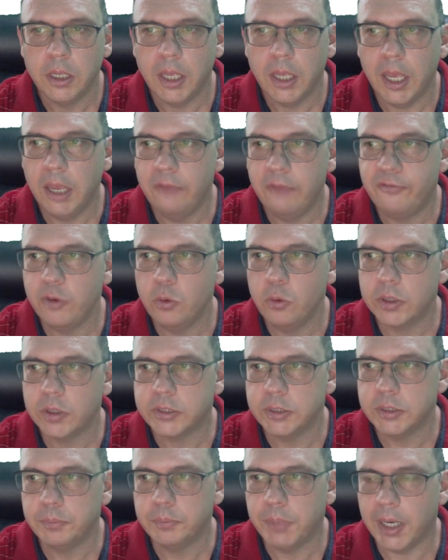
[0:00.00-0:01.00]
if you want
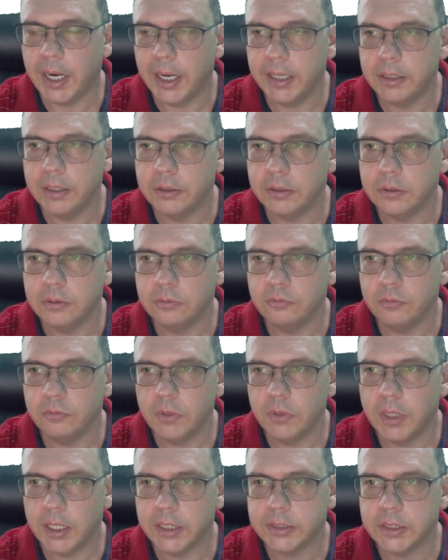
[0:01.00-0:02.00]
to buy,
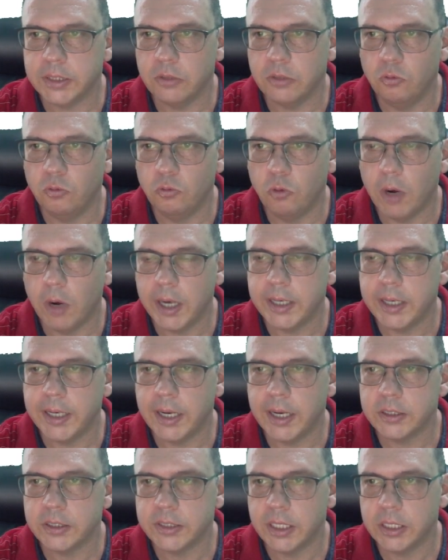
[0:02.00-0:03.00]
like I said, right
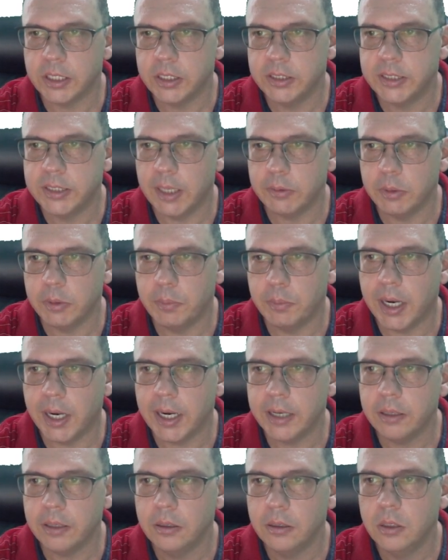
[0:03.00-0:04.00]
now is not a good time to
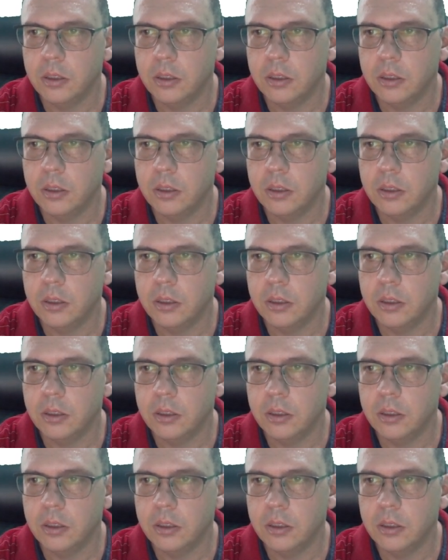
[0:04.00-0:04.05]
buy,